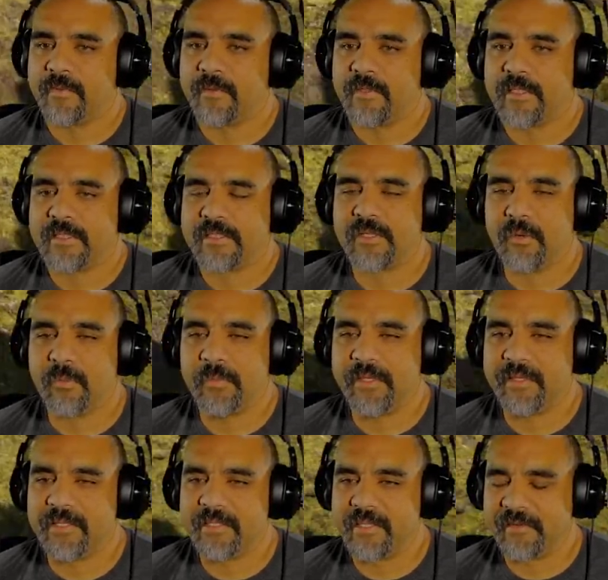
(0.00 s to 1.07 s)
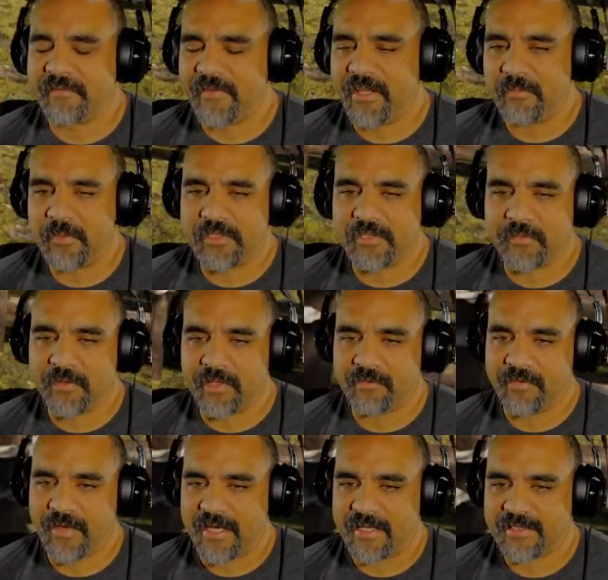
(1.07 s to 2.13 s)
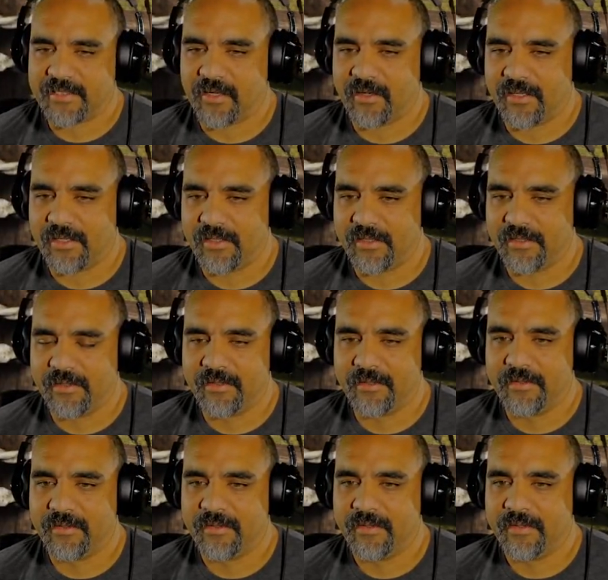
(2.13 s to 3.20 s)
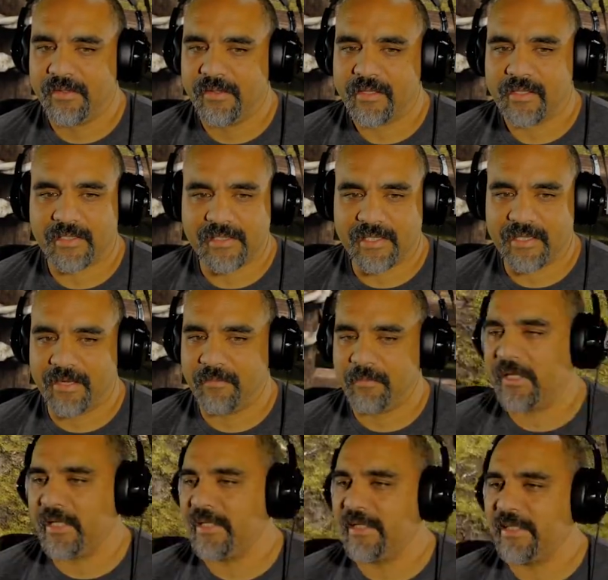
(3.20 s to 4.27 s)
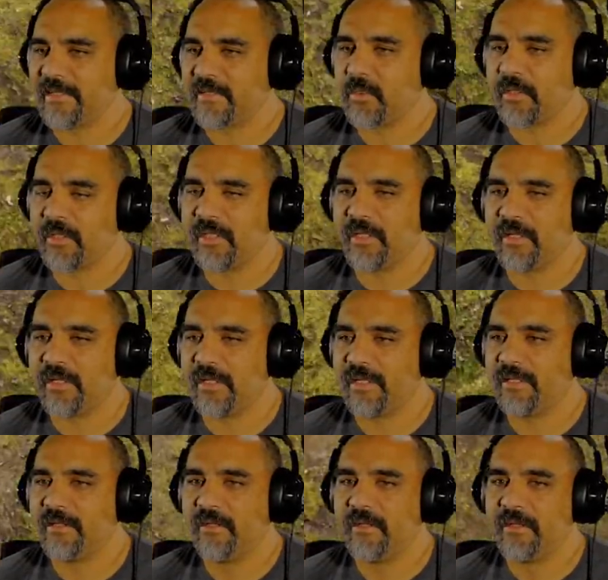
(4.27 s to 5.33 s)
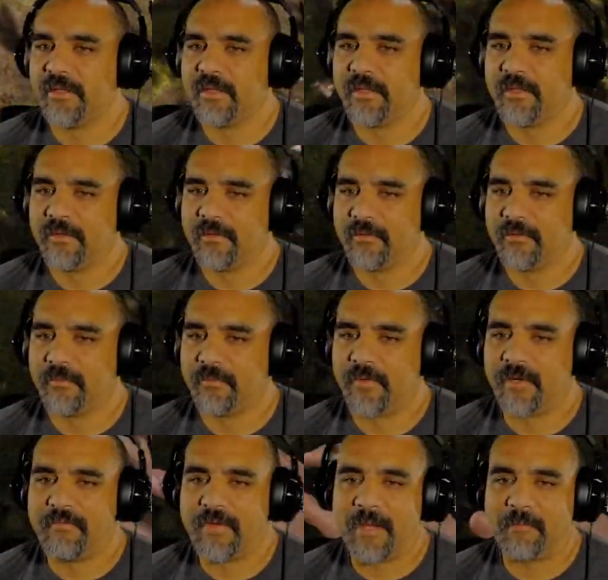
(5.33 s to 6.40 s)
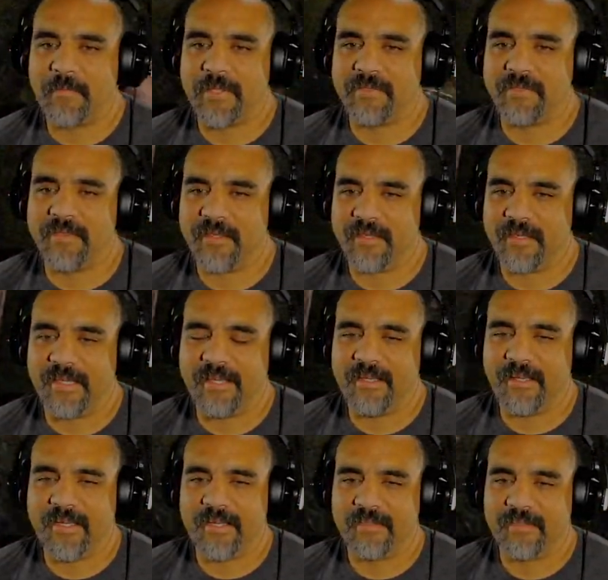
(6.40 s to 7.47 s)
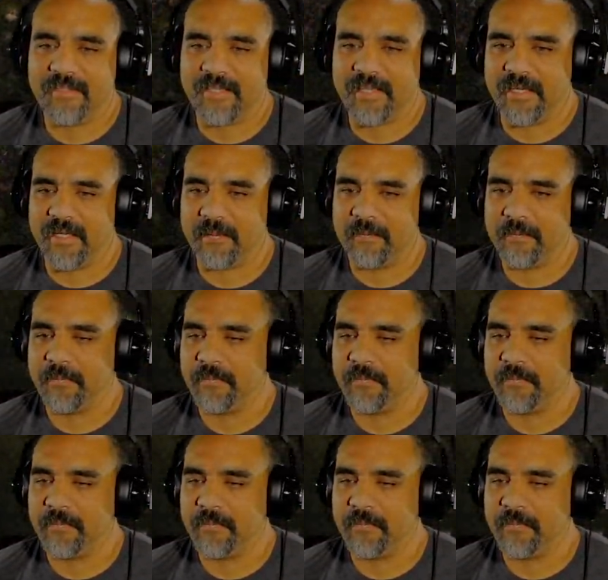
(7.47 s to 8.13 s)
Because normally the developer's really fast on his stuff, he is working on revamping the AI in the game,